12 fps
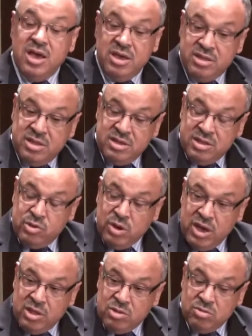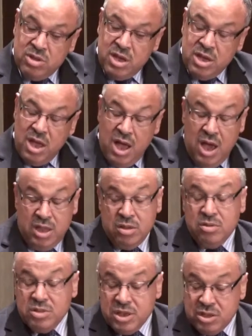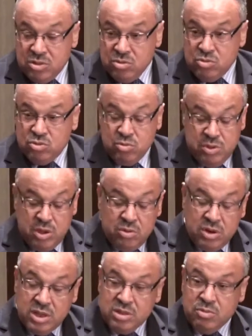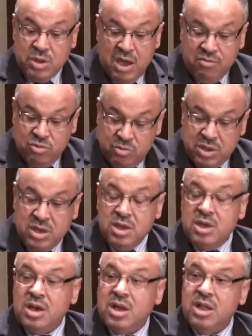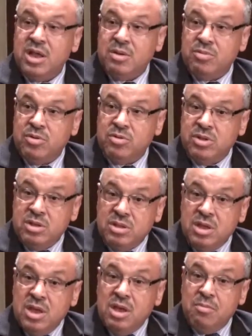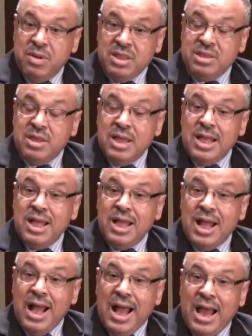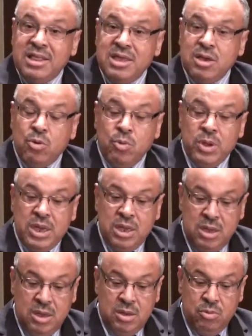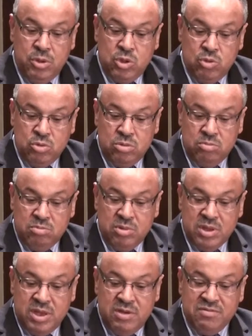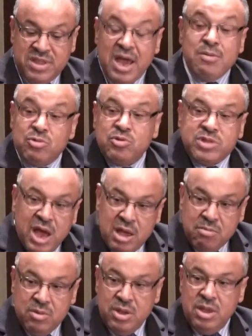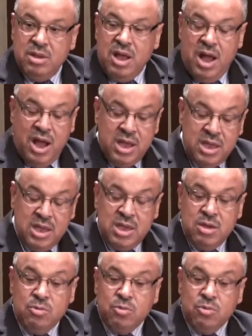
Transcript: Is this the case today? I don't think so, to be honest. We have to be clear about this. But I think we should give time to time, i.e.